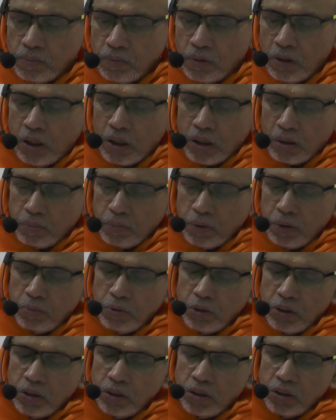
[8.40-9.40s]
or
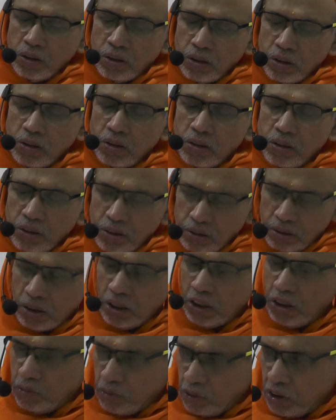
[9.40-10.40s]
maybe
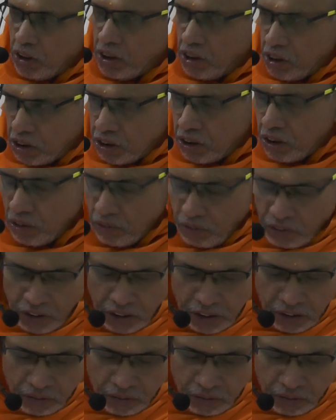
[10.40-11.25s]
slight variation of it.